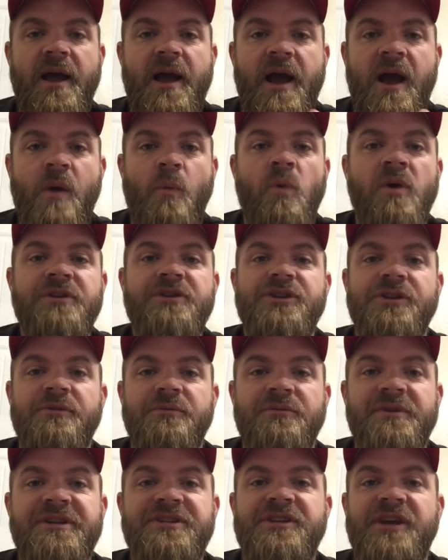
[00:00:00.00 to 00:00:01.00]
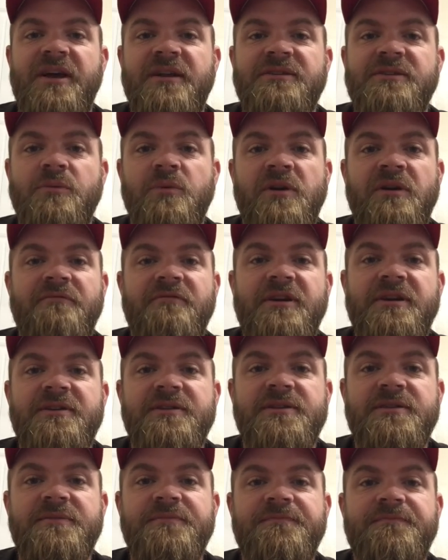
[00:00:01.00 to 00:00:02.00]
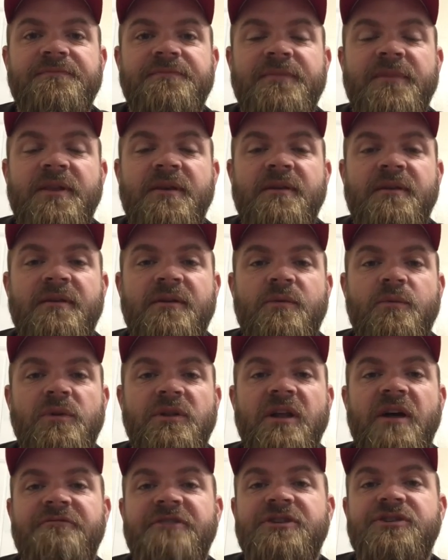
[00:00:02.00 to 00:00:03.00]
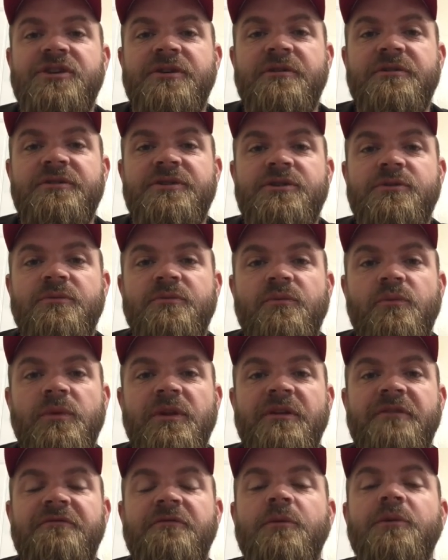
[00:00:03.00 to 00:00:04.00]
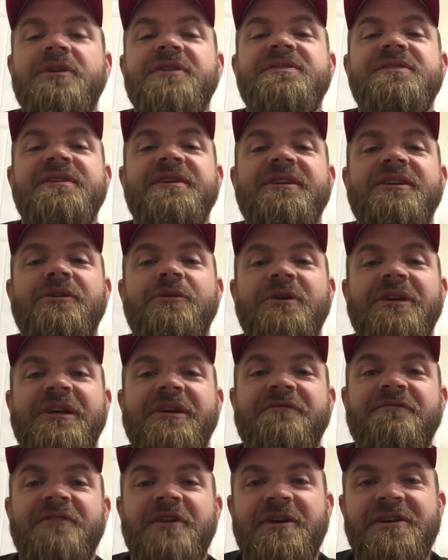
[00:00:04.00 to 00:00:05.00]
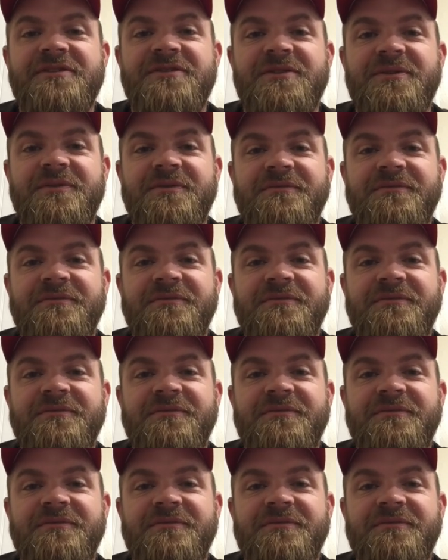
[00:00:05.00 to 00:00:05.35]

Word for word: I want you to reach out to one of us. We love you, church. We look forward to seeing you again very soon.